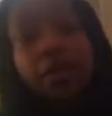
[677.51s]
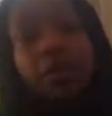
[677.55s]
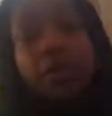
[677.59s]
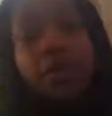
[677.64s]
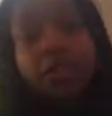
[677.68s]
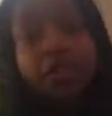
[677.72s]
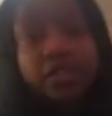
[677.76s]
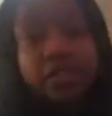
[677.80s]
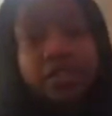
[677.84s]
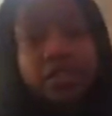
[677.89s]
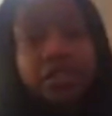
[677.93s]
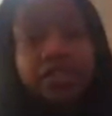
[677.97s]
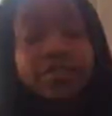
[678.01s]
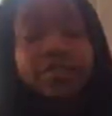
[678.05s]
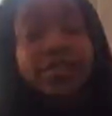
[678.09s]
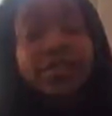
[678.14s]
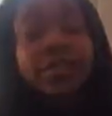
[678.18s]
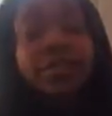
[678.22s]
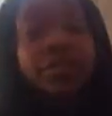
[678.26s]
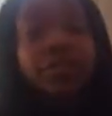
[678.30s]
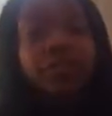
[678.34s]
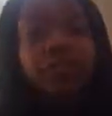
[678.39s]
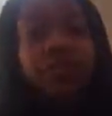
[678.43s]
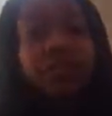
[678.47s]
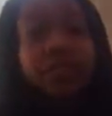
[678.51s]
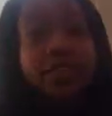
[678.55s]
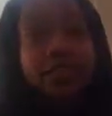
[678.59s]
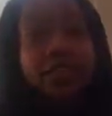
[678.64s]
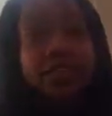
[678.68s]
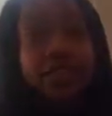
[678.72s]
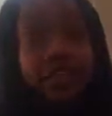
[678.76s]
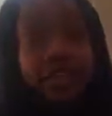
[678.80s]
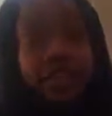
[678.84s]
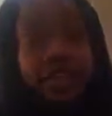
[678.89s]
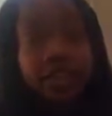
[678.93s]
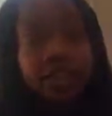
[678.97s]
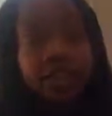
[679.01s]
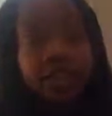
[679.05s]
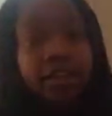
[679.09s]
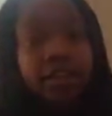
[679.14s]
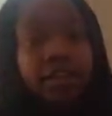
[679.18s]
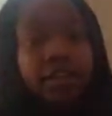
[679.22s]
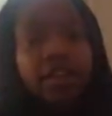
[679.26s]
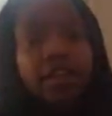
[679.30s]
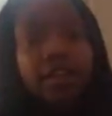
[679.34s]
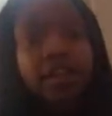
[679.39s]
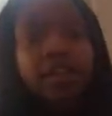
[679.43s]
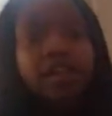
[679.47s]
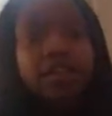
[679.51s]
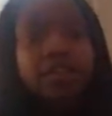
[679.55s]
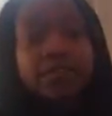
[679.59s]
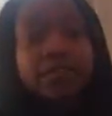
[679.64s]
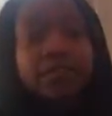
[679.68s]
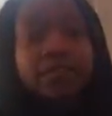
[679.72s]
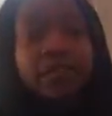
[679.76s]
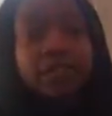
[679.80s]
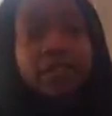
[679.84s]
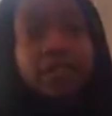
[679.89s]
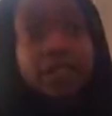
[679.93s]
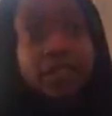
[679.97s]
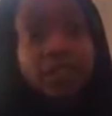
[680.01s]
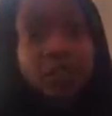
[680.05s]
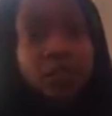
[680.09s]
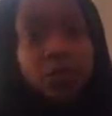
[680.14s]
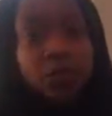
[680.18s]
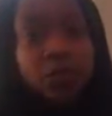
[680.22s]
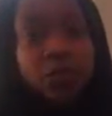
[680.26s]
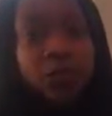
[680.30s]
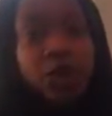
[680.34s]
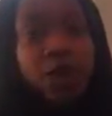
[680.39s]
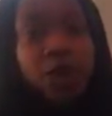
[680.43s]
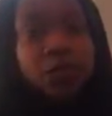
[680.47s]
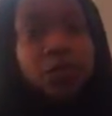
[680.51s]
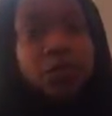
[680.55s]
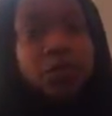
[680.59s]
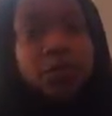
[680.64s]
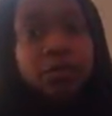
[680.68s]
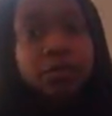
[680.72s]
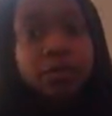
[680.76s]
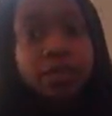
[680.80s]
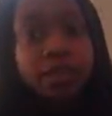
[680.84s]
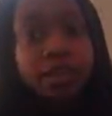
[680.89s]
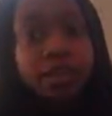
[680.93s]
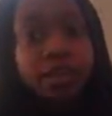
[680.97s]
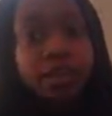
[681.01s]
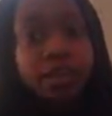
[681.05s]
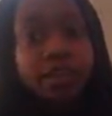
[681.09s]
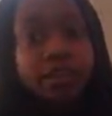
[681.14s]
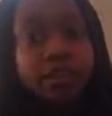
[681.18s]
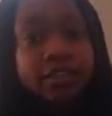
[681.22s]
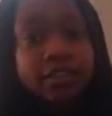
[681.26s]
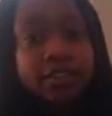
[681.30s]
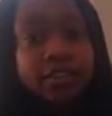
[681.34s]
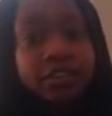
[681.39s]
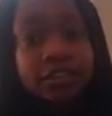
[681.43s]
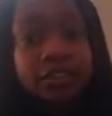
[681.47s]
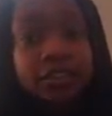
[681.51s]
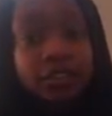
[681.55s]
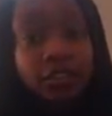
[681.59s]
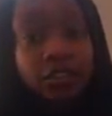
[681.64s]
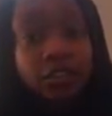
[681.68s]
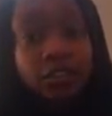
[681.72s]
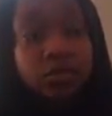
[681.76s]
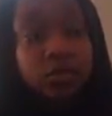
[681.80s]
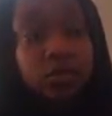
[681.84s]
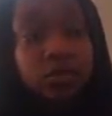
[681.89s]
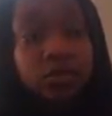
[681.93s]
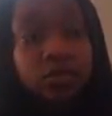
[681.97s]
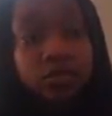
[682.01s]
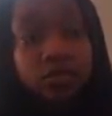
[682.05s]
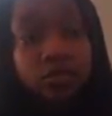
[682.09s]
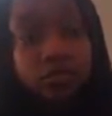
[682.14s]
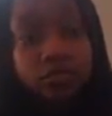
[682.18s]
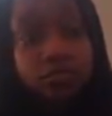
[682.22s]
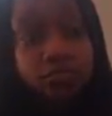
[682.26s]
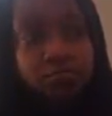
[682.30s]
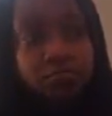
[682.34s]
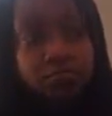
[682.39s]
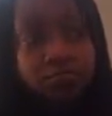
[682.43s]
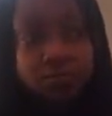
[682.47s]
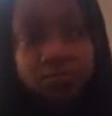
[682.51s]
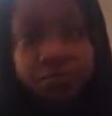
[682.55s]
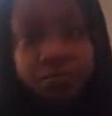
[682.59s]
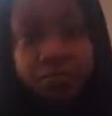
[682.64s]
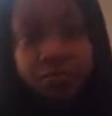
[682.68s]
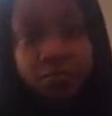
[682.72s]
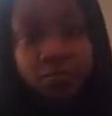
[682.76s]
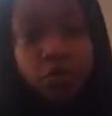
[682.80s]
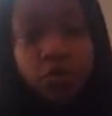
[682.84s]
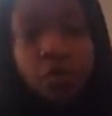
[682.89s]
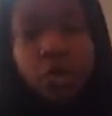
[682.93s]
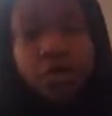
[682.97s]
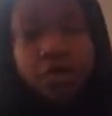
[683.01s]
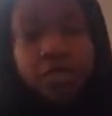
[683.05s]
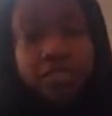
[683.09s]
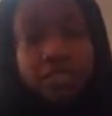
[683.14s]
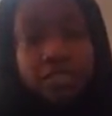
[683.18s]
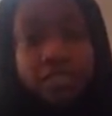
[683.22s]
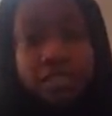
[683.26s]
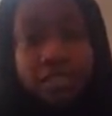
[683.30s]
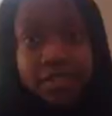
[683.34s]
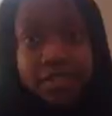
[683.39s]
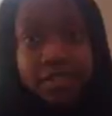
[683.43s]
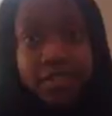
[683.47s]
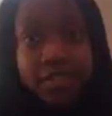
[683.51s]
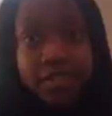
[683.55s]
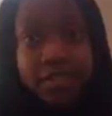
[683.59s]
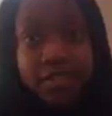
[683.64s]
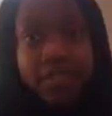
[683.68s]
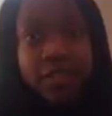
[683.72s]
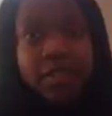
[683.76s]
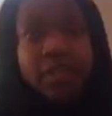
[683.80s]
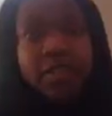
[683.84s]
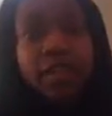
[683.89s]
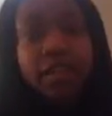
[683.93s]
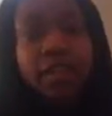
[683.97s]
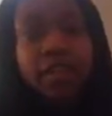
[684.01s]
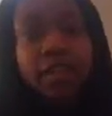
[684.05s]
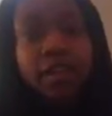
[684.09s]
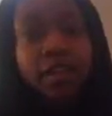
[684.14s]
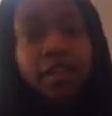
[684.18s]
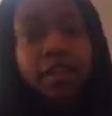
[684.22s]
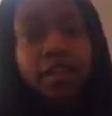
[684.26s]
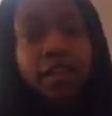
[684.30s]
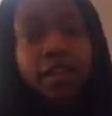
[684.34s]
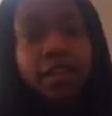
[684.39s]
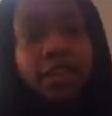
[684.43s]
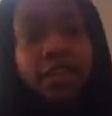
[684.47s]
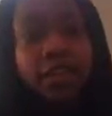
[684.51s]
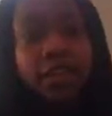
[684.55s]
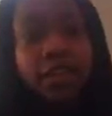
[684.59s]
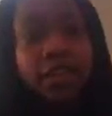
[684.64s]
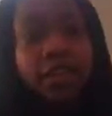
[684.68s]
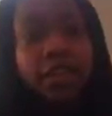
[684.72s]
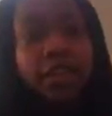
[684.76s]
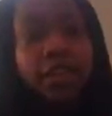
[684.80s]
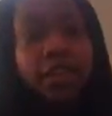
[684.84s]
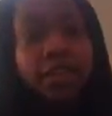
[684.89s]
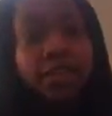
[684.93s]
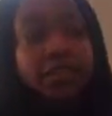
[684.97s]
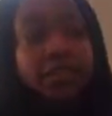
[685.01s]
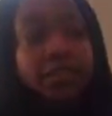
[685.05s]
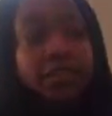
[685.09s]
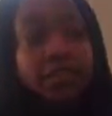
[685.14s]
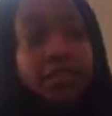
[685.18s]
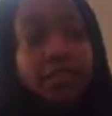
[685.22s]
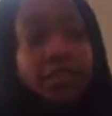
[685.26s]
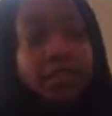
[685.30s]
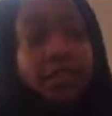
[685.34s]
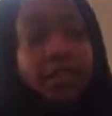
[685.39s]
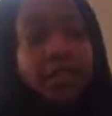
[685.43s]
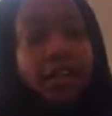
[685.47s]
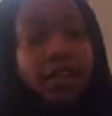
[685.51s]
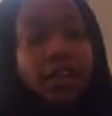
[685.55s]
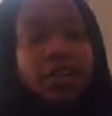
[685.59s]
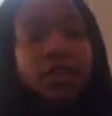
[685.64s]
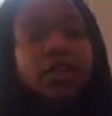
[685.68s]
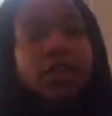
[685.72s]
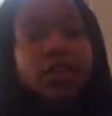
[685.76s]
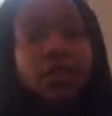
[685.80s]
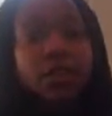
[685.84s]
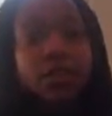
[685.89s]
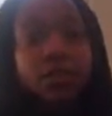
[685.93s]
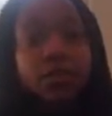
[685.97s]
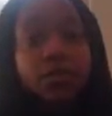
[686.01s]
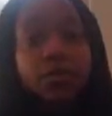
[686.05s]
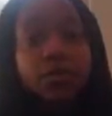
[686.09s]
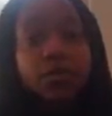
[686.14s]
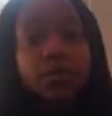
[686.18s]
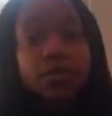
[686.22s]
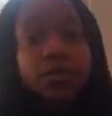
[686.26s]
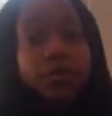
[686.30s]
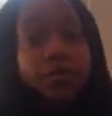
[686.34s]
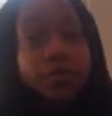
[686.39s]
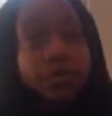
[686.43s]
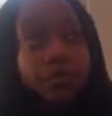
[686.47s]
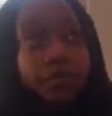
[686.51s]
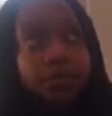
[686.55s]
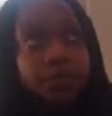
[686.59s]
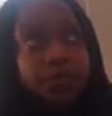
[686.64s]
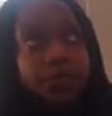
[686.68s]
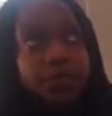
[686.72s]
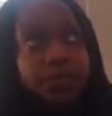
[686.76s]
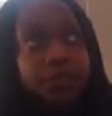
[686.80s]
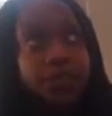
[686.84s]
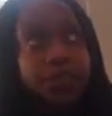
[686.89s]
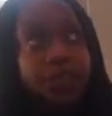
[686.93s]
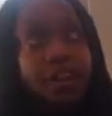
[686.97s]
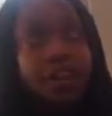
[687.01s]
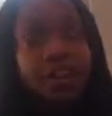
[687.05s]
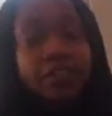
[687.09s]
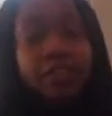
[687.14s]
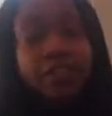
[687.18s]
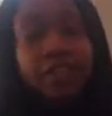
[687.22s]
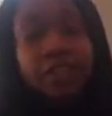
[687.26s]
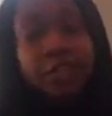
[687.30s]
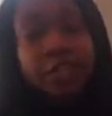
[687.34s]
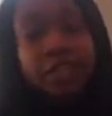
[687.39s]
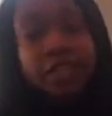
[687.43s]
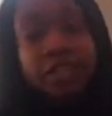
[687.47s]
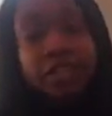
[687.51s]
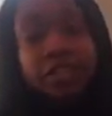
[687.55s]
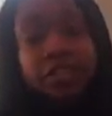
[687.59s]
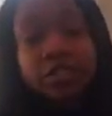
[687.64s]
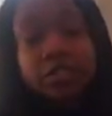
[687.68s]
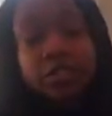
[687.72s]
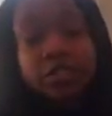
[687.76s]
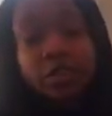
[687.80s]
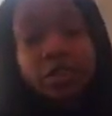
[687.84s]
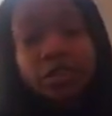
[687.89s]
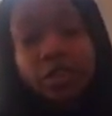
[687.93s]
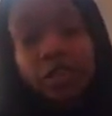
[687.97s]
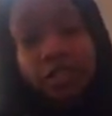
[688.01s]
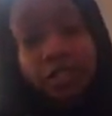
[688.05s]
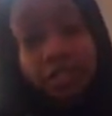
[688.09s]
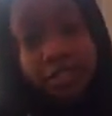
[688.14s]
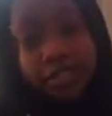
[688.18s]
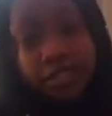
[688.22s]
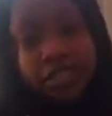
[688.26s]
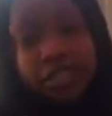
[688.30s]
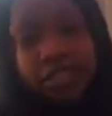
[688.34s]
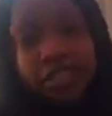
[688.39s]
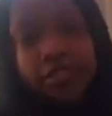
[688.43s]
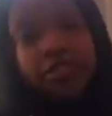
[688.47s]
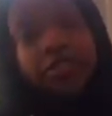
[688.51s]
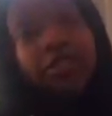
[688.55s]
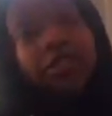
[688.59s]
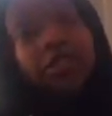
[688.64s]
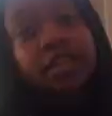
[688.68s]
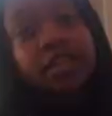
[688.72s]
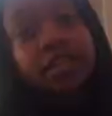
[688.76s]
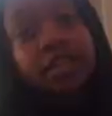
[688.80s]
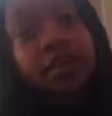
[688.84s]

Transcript: because of the color of his skin. And I feel like that's a problem that is still prominent today. And I think that although African Americans are not slaves